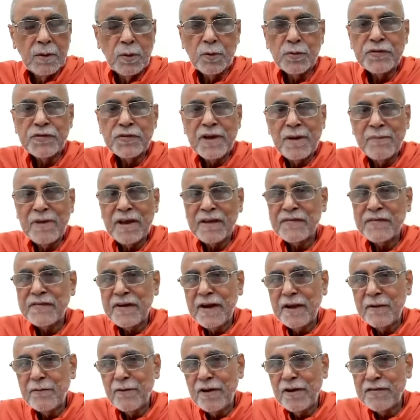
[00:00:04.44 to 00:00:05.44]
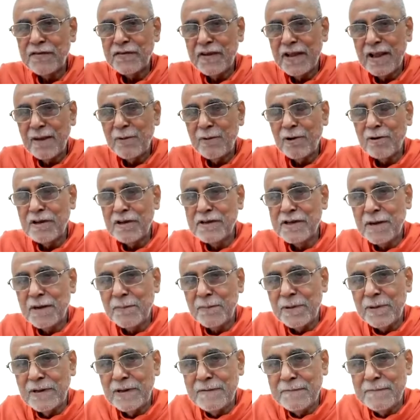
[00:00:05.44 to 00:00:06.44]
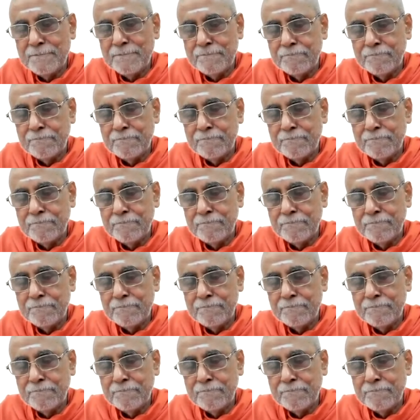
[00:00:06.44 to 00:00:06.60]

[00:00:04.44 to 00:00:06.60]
To some extent, we have seen about the japa.